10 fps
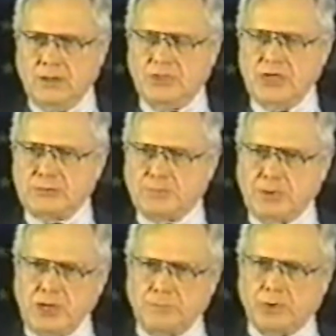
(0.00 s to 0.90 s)
These
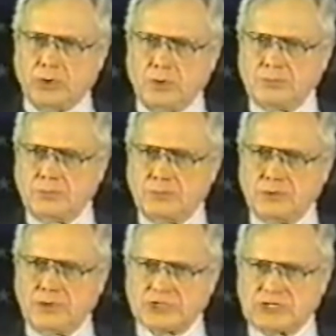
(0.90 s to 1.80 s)
people,
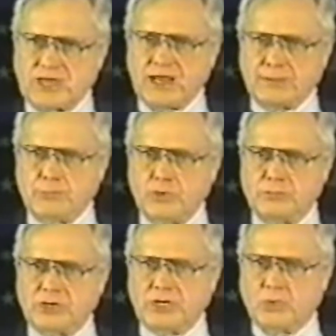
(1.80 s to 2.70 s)
the satanic
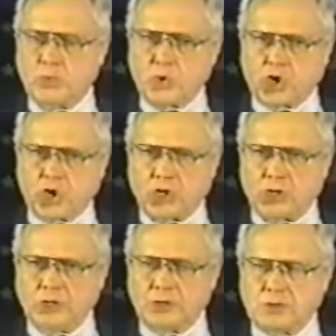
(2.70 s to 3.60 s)
movement in the
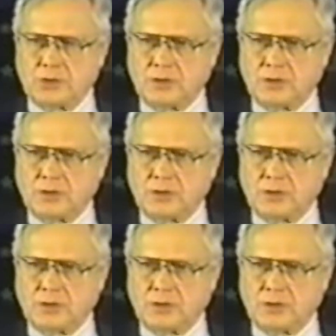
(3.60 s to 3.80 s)
world,